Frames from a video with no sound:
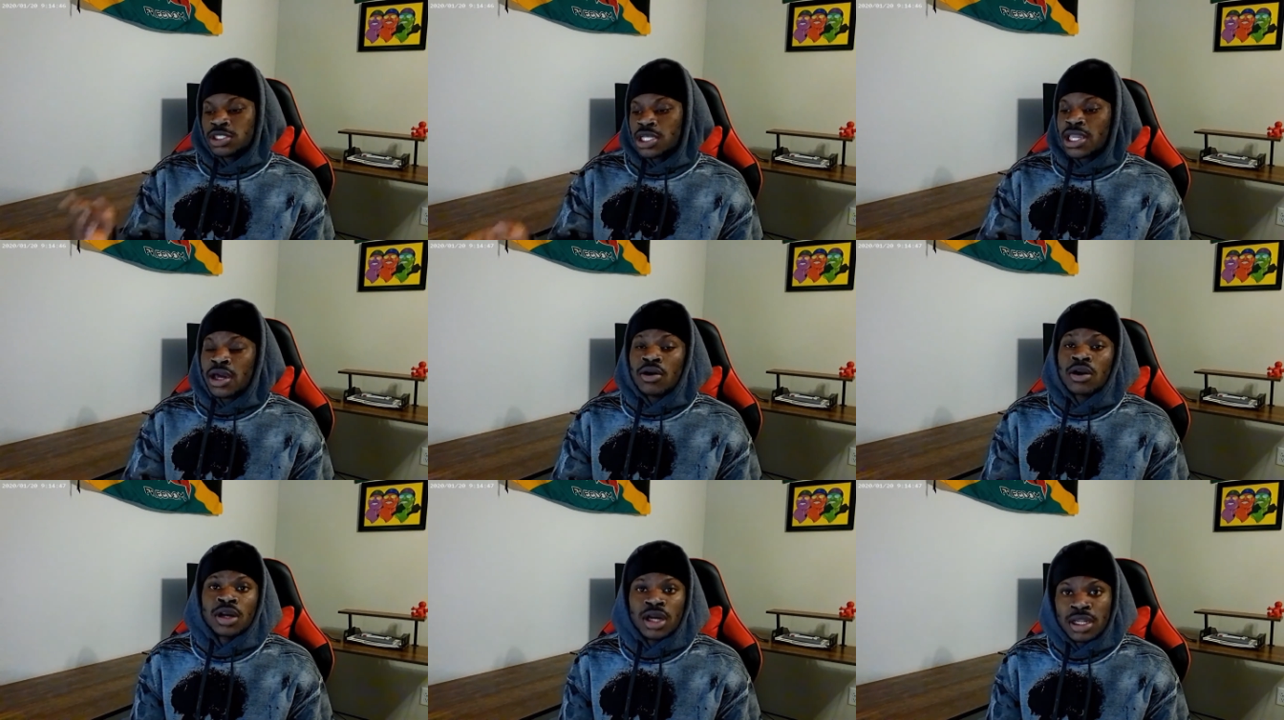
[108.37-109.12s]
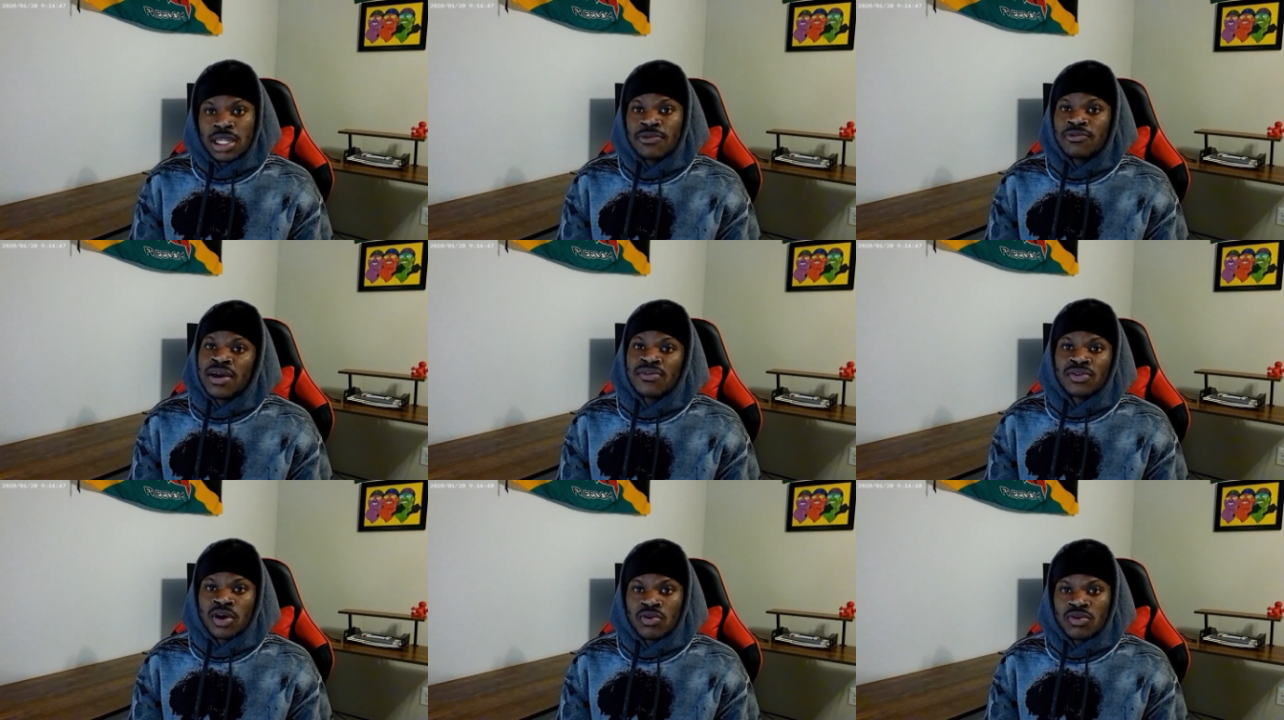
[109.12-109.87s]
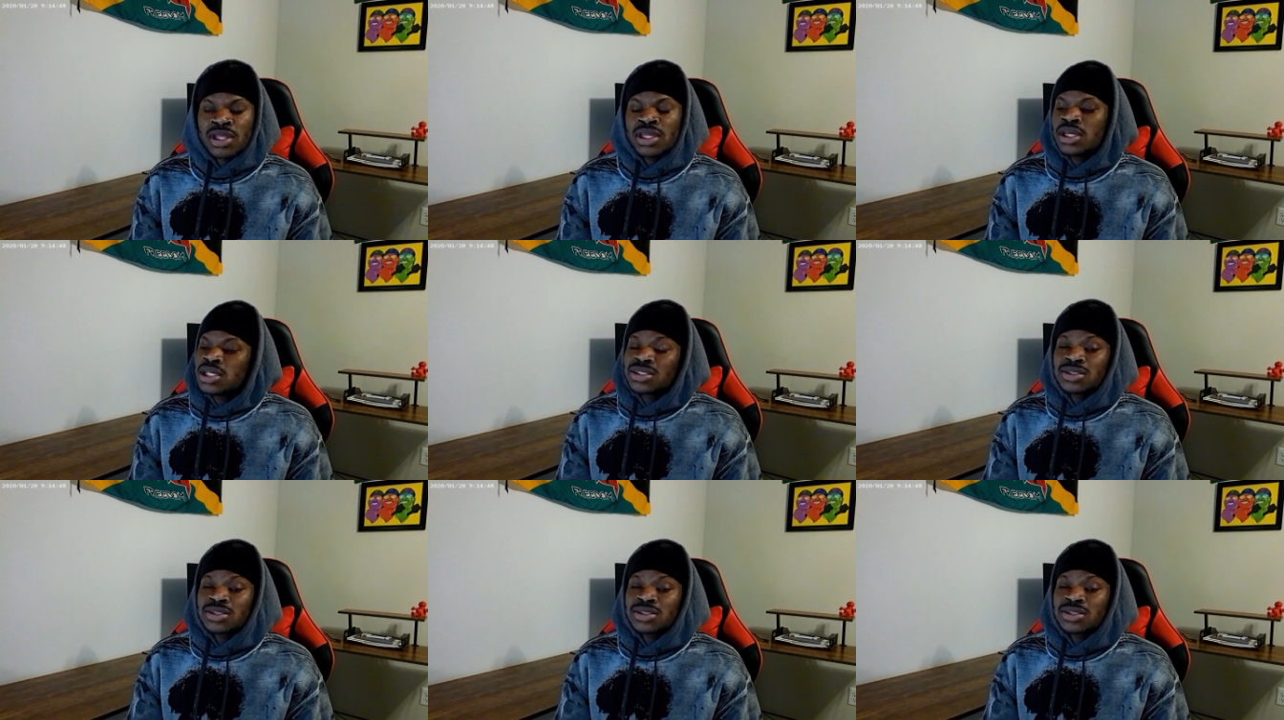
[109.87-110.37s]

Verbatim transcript: check out Cut if you haven't already.